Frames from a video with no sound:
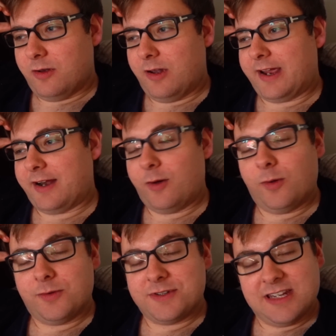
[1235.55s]
like an
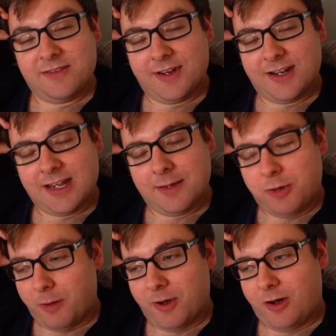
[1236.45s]
old DVD,
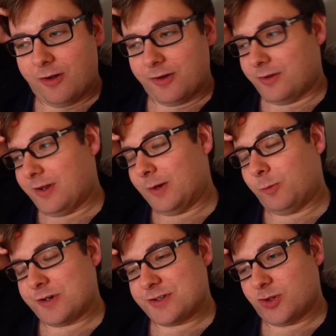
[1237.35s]
pop it on and
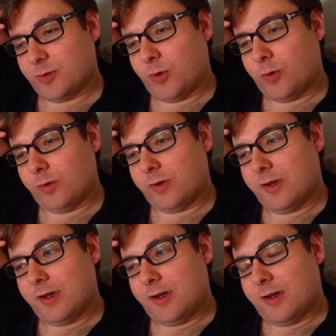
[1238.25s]
watch through them all.
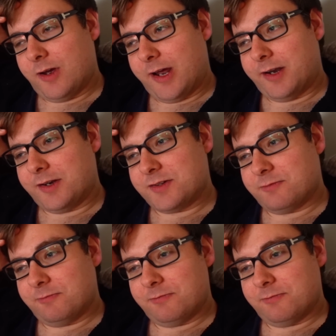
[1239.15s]
And